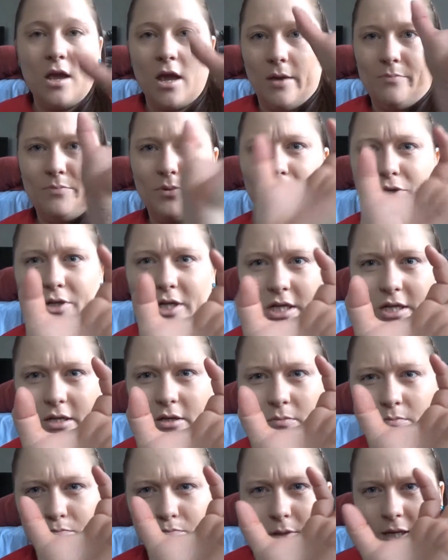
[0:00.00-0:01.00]
a
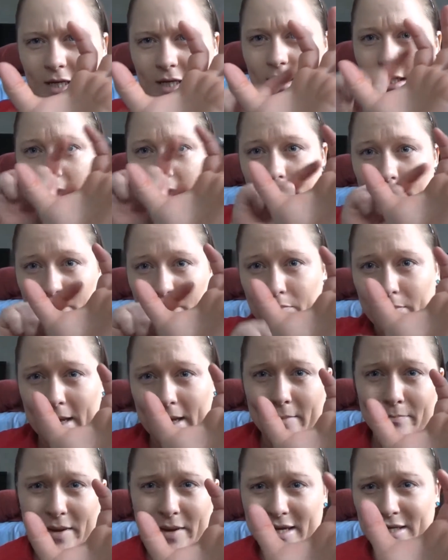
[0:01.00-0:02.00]
beauty bloody
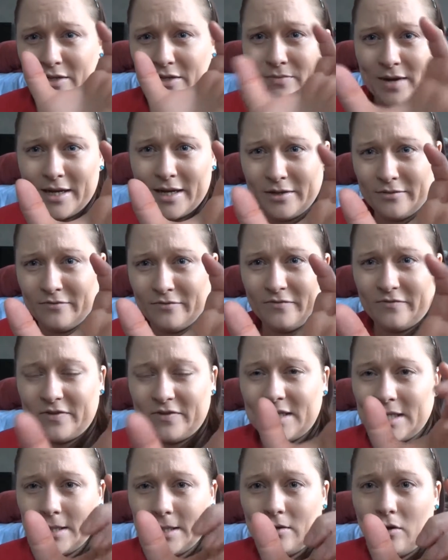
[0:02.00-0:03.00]
blender made of
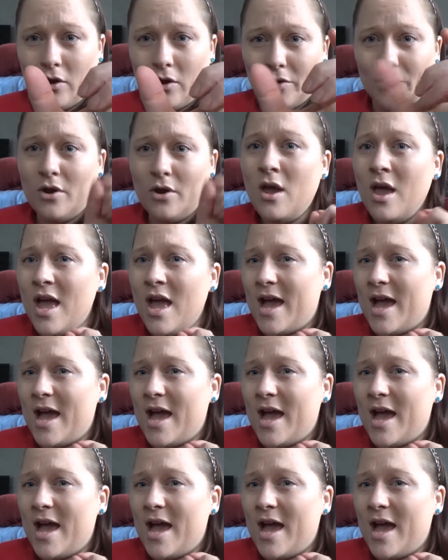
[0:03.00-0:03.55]
silicone,